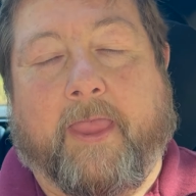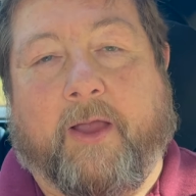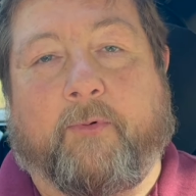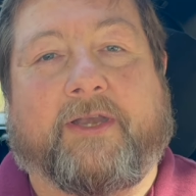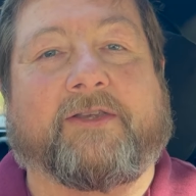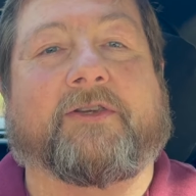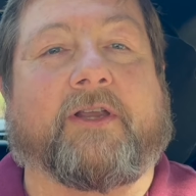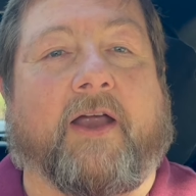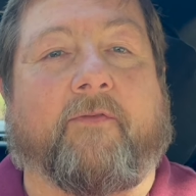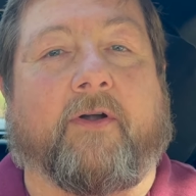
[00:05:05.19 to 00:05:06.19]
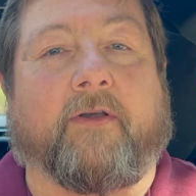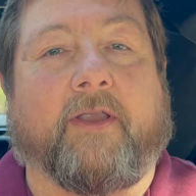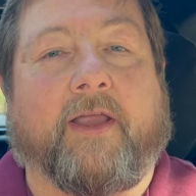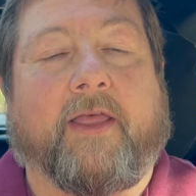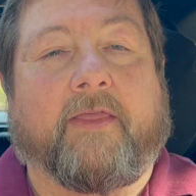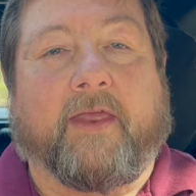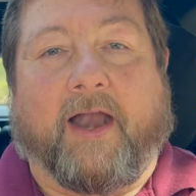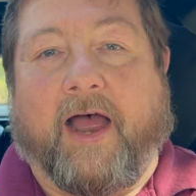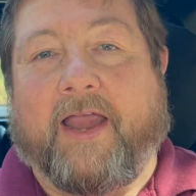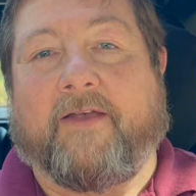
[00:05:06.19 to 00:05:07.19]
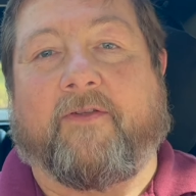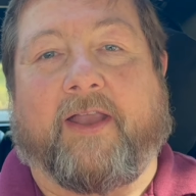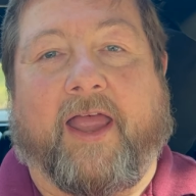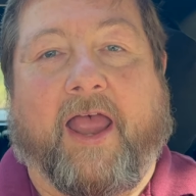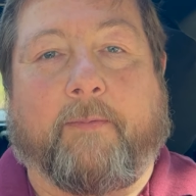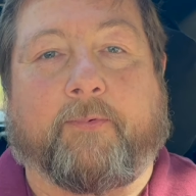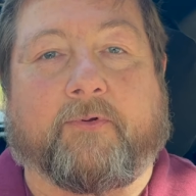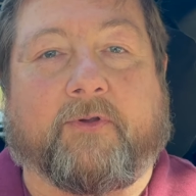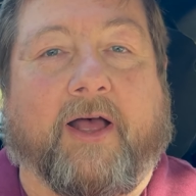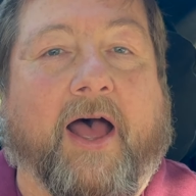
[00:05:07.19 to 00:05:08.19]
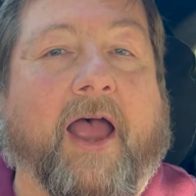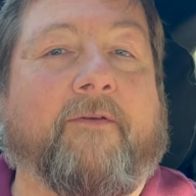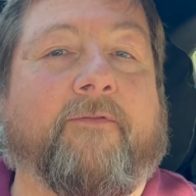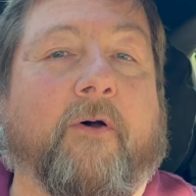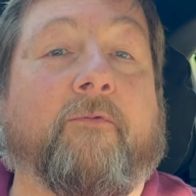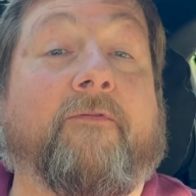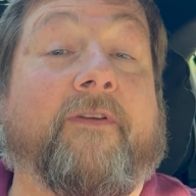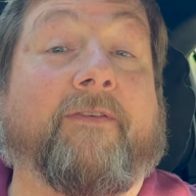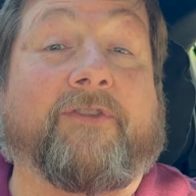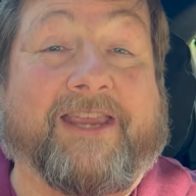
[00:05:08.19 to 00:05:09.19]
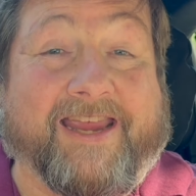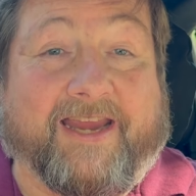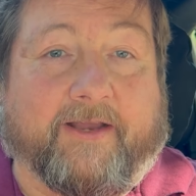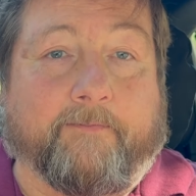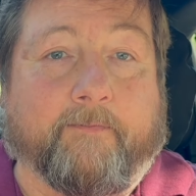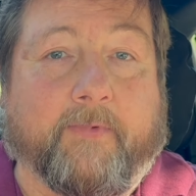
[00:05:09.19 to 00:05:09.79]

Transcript: and we discovered that I have an Apple iPhone 15.